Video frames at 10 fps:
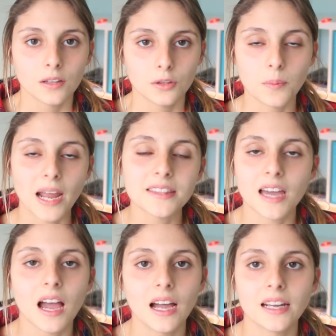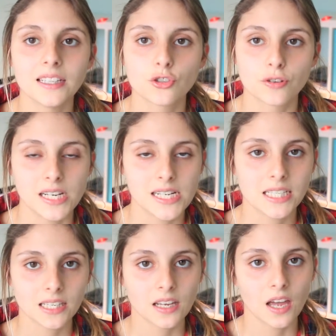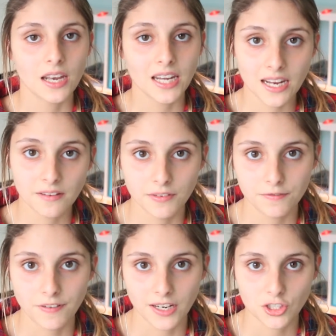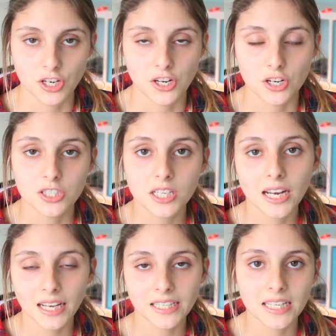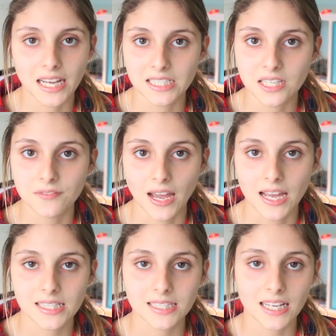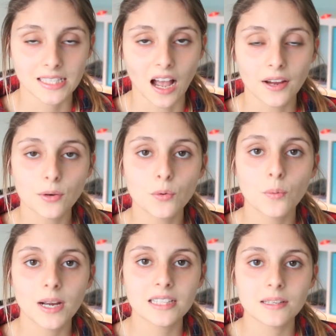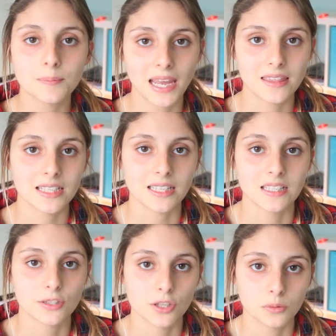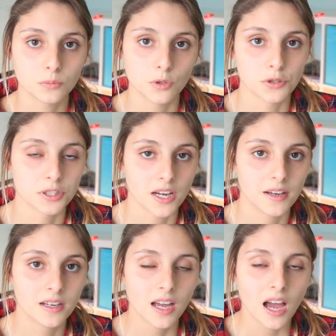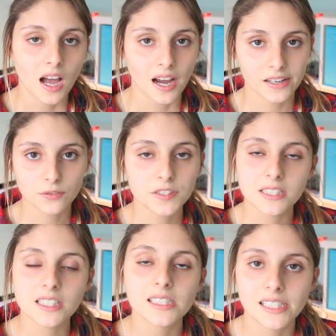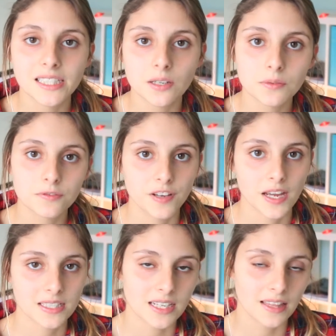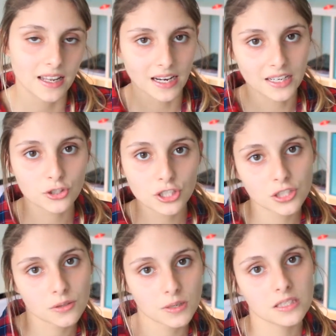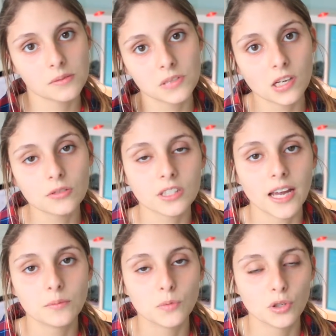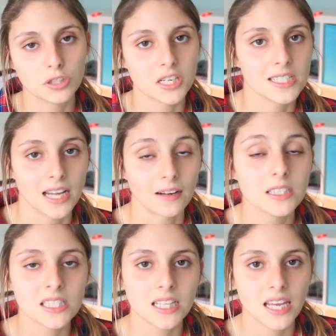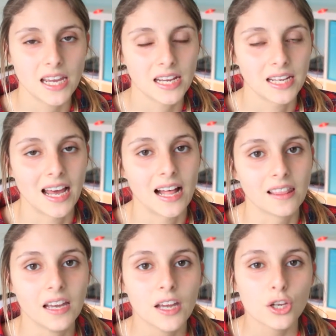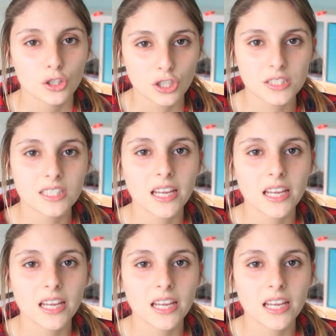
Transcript: The way that I treat an ear infection until I can get to the vets is I always bathe it in salt water. I obviously clean it up first and then I just squeeze some salt water down into the ear canal just